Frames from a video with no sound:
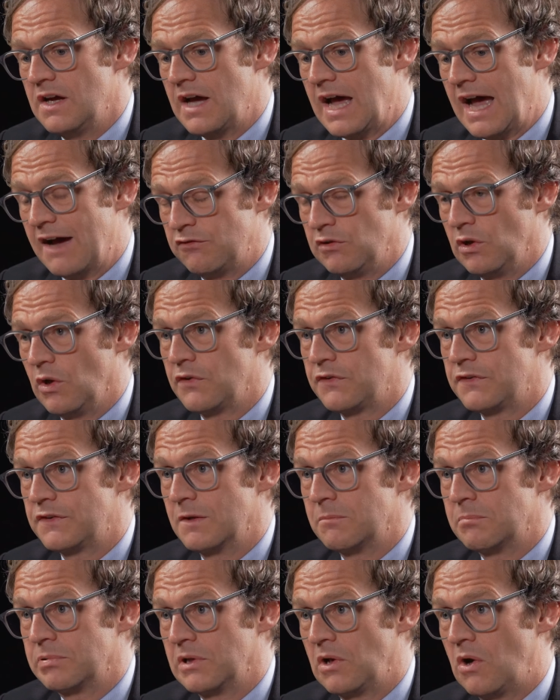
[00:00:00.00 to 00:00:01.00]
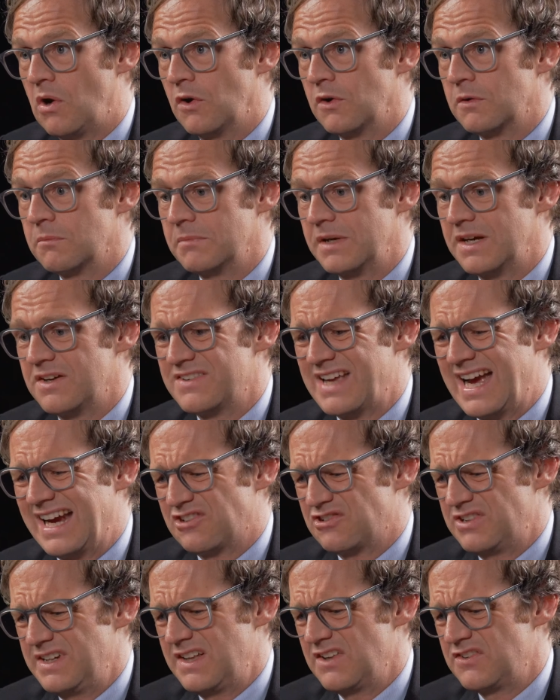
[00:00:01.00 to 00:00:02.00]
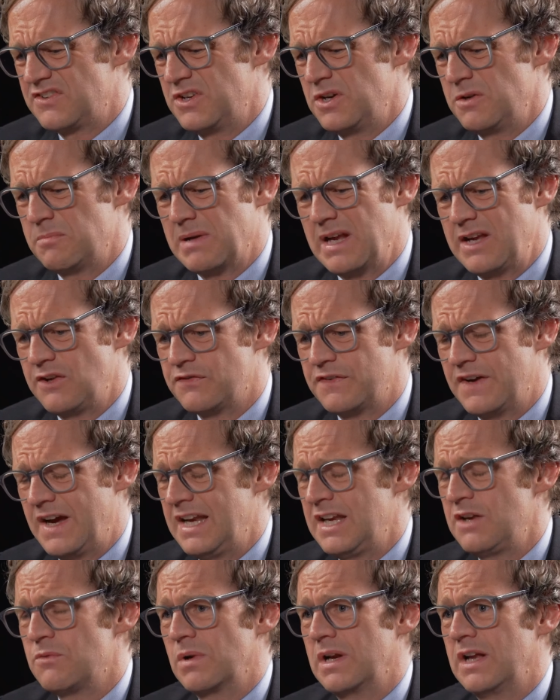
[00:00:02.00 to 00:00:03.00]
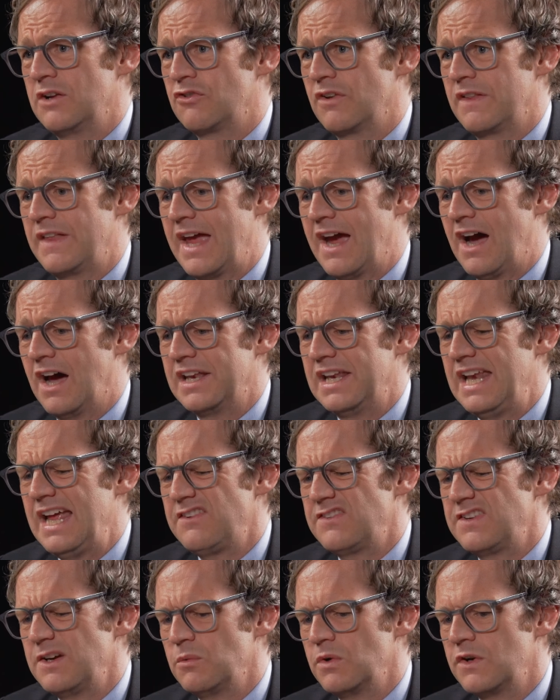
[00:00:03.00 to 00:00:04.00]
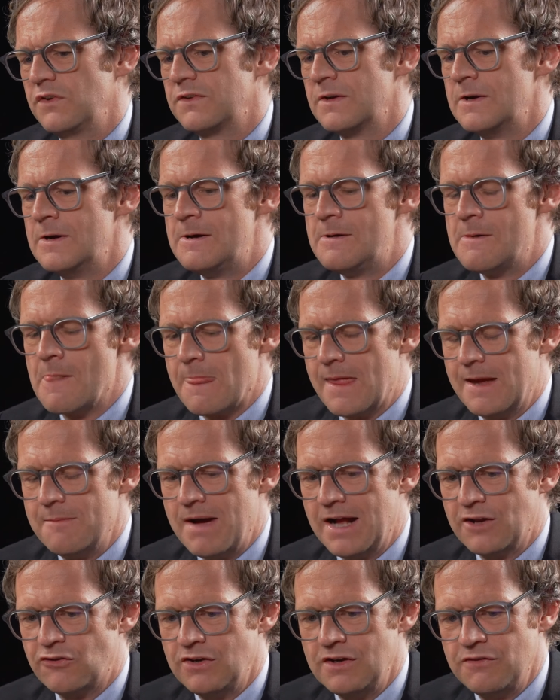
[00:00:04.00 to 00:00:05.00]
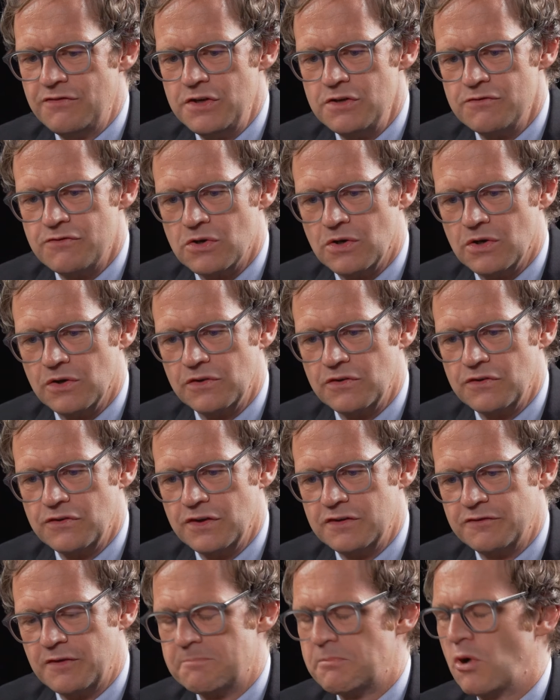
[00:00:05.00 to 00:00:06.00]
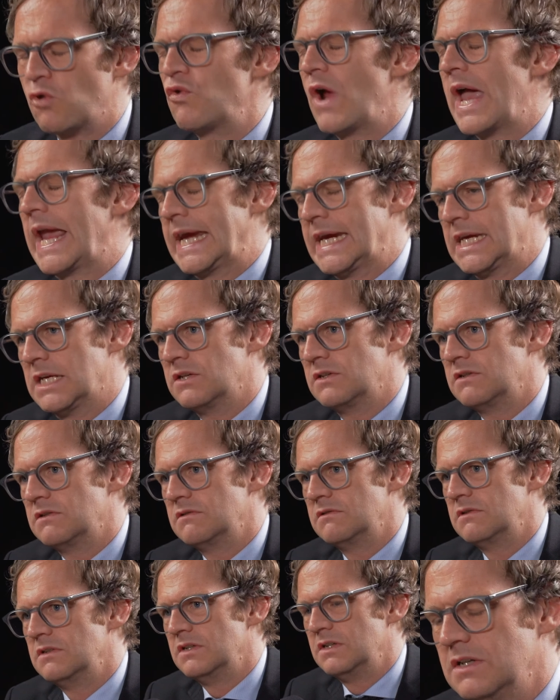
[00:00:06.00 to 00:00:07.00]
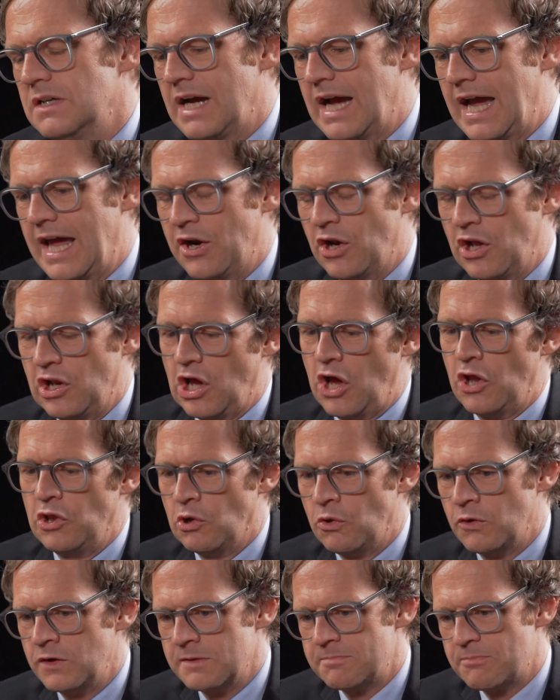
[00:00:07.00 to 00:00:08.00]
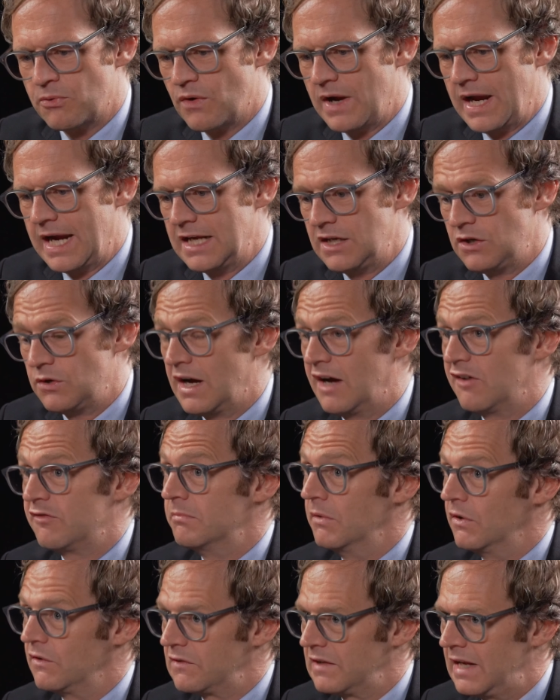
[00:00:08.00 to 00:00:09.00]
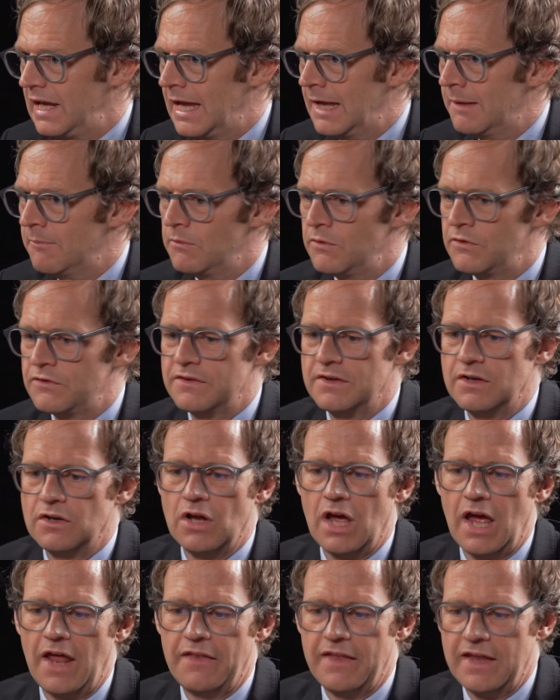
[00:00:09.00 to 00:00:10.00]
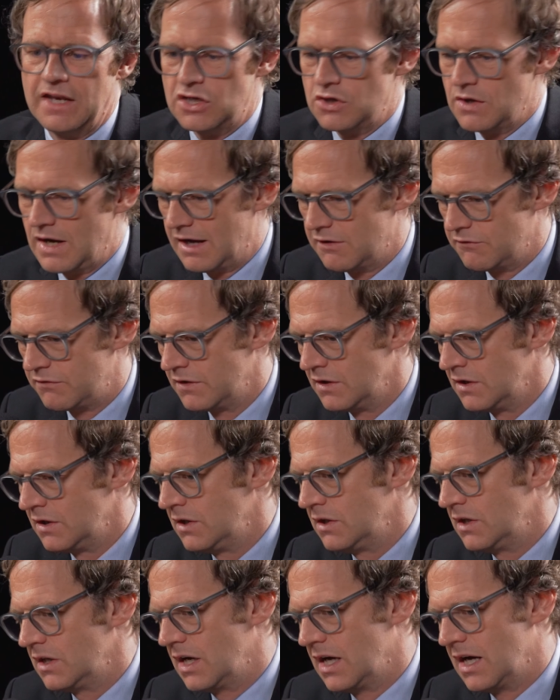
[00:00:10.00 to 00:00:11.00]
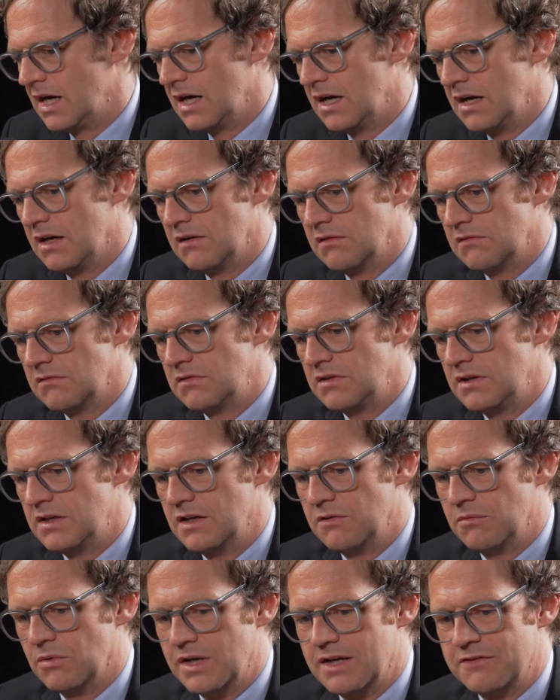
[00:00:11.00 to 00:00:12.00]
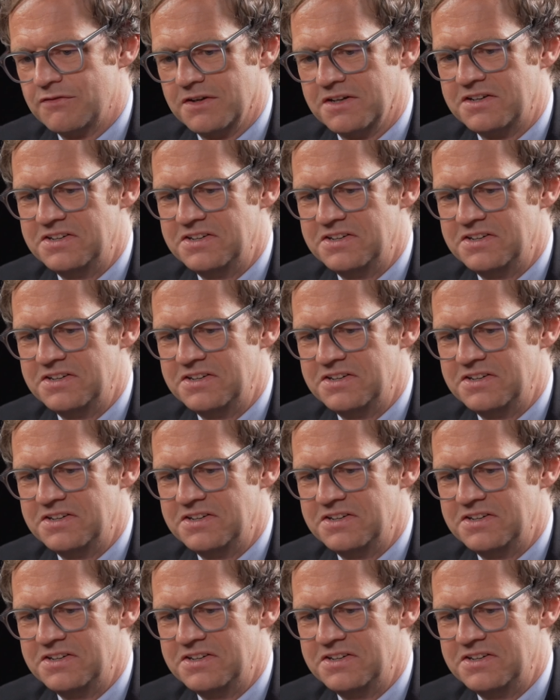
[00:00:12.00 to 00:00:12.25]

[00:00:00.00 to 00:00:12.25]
have lost the plot because actually there's no place for any religion there unless it was imagine if you've got sort of a parade and a, along the parade you have Muslims and, and then you have uh, you know, whatever,